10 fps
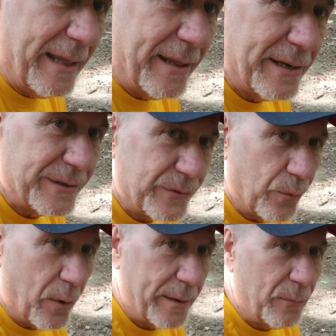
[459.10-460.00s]
there's
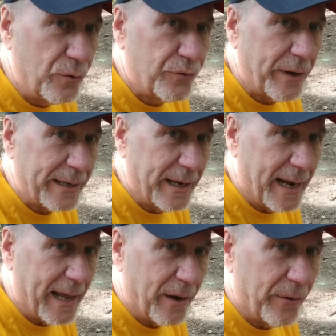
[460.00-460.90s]
one more trick that
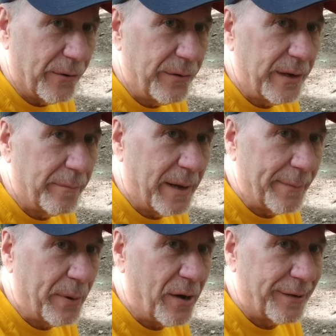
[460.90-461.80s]
I learned that my
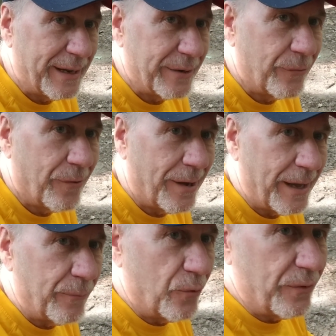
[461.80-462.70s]
partner in
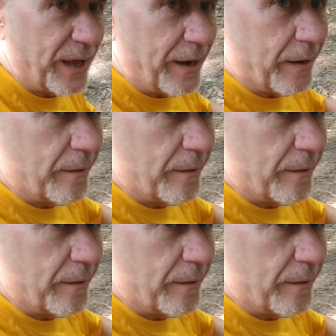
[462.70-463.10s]
crime over here,